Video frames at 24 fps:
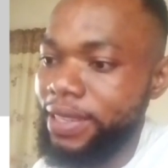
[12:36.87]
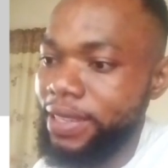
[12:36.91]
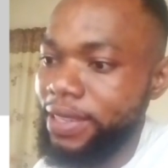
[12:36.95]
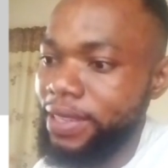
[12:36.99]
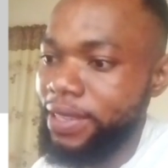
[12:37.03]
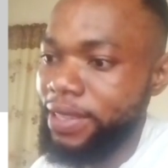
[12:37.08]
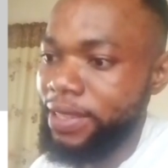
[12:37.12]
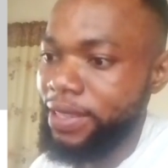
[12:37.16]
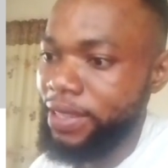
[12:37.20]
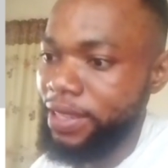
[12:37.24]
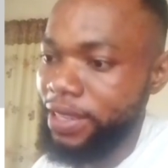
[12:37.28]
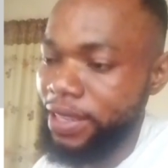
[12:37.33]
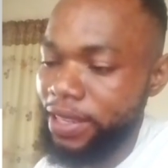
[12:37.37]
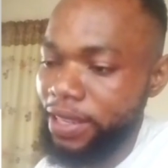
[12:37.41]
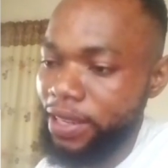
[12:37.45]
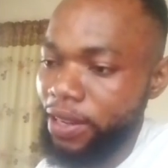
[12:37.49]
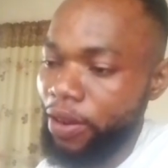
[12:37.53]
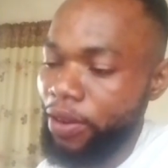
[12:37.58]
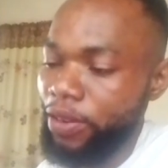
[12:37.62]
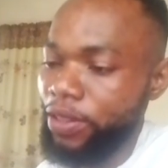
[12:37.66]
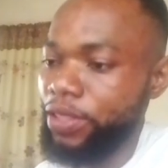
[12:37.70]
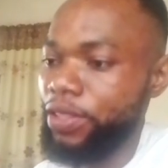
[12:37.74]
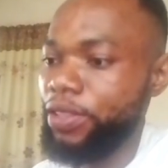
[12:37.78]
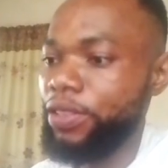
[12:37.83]
C
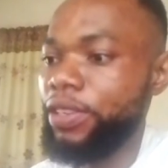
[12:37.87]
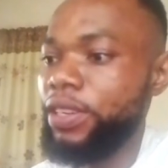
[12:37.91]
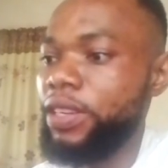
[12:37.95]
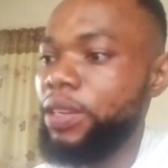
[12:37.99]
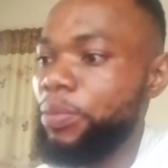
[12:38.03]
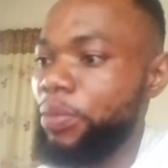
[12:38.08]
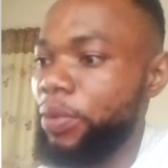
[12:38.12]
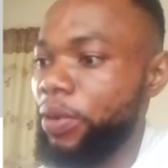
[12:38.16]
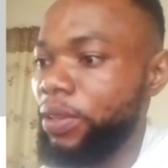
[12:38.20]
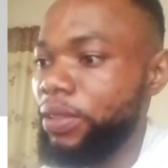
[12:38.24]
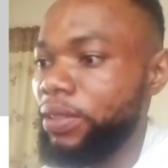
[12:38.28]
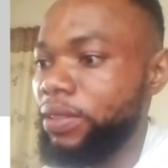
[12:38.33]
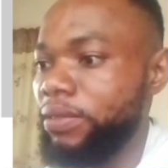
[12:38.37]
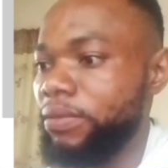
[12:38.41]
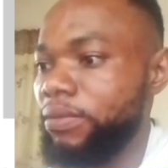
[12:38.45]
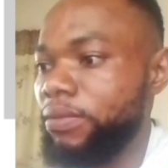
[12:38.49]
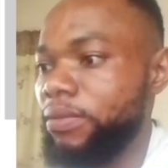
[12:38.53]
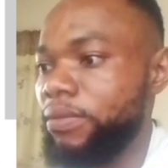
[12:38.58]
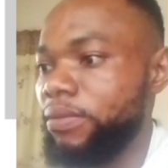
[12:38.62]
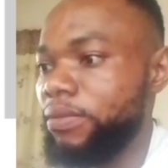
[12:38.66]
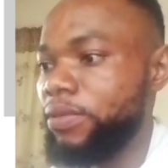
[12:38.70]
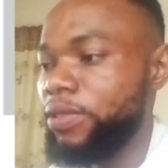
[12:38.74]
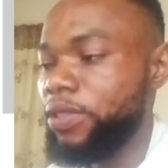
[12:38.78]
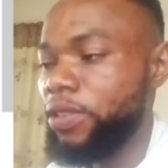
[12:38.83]
on your keyboard.
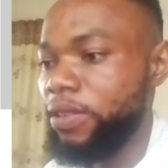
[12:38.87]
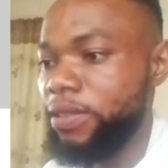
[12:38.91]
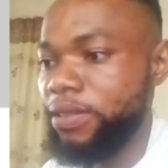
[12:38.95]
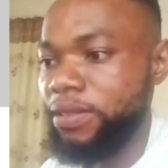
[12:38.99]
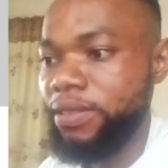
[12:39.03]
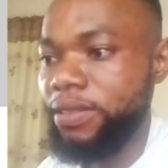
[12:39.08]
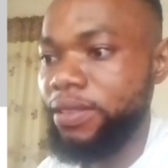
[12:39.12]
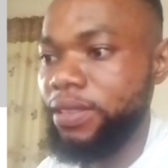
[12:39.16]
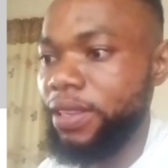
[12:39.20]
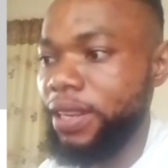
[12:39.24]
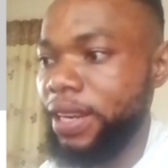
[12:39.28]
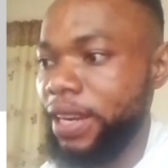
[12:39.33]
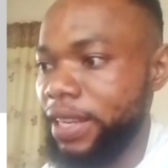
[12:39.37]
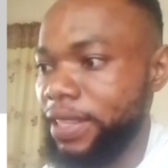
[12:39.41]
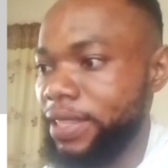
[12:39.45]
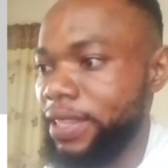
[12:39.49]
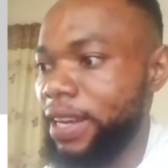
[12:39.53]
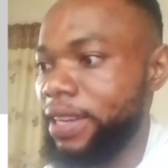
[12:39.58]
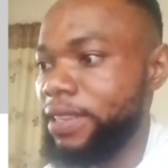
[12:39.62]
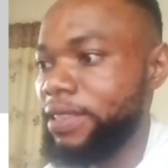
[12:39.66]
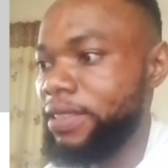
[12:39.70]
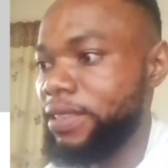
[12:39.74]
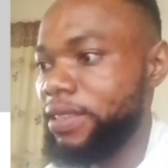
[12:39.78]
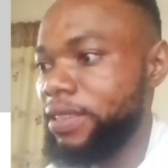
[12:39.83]
Just
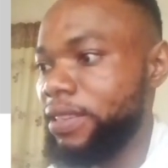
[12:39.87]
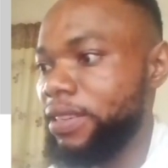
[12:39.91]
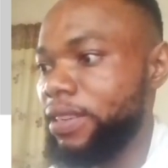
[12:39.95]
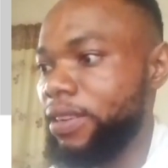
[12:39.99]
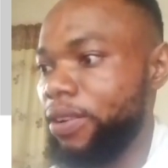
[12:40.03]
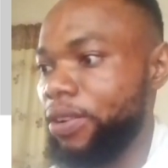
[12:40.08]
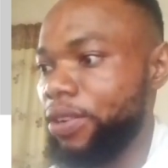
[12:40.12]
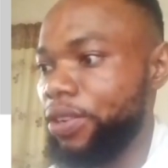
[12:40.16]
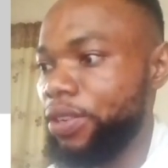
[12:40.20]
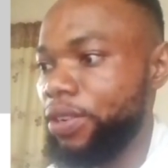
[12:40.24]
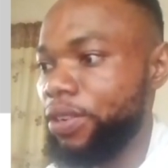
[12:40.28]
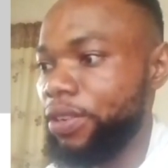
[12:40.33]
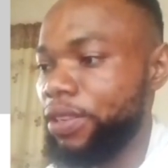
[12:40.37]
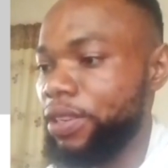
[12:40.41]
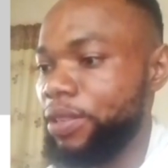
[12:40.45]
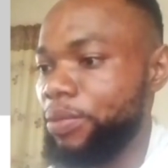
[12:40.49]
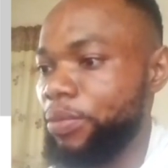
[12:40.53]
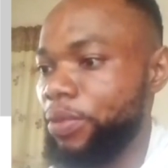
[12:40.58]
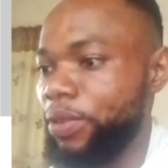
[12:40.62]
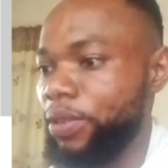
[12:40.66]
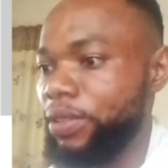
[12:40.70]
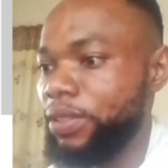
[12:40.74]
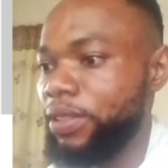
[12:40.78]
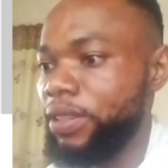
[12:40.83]
letter C on your
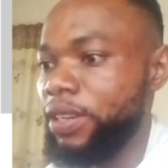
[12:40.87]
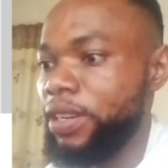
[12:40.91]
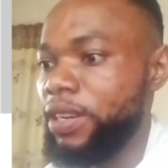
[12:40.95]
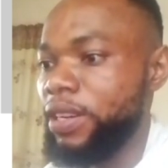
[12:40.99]
keyboard.